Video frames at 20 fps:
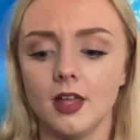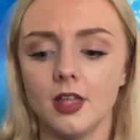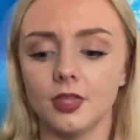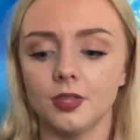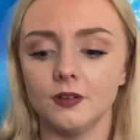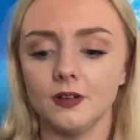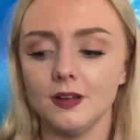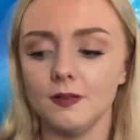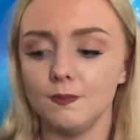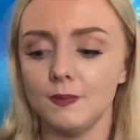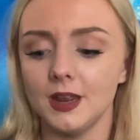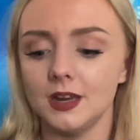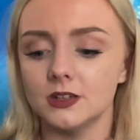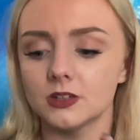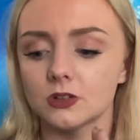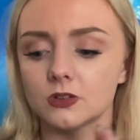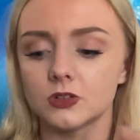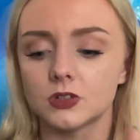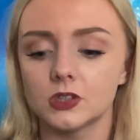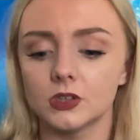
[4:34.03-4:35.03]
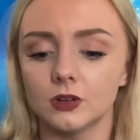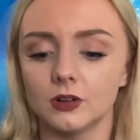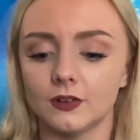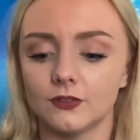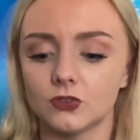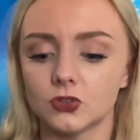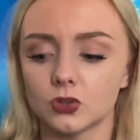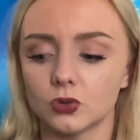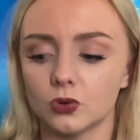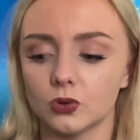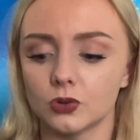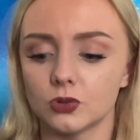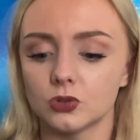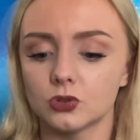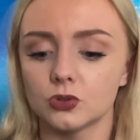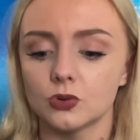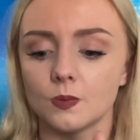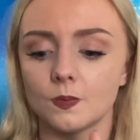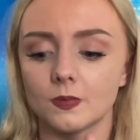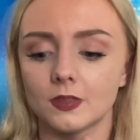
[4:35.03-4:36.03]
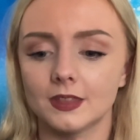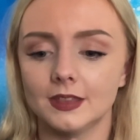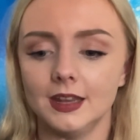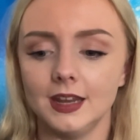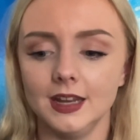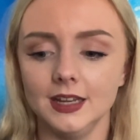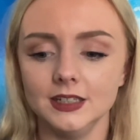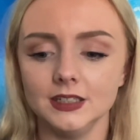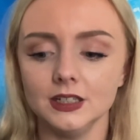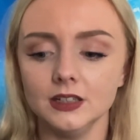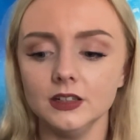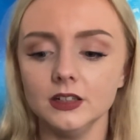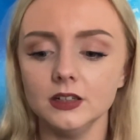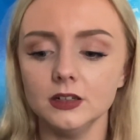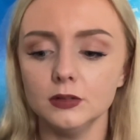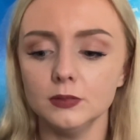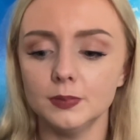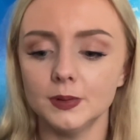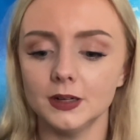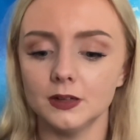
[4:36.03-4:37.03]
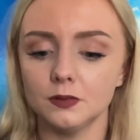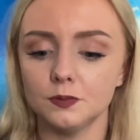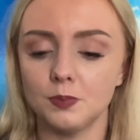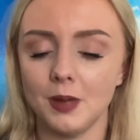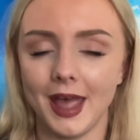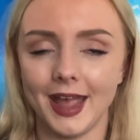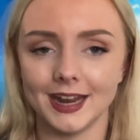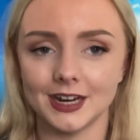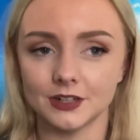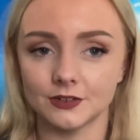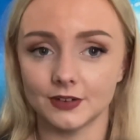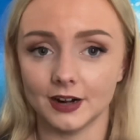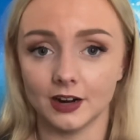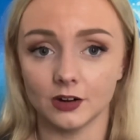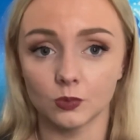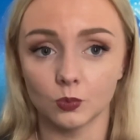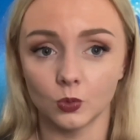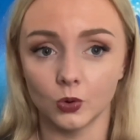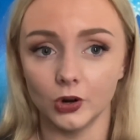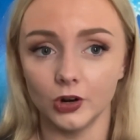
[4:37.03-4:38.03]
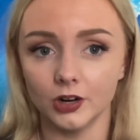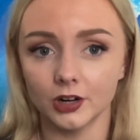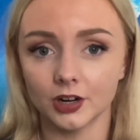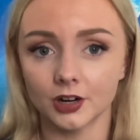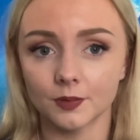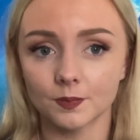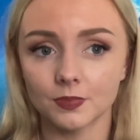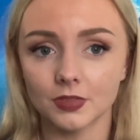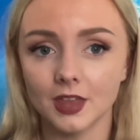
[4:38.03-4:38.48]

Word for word: Three of Pentacles, Three of Swords there is a little bit of pain around work.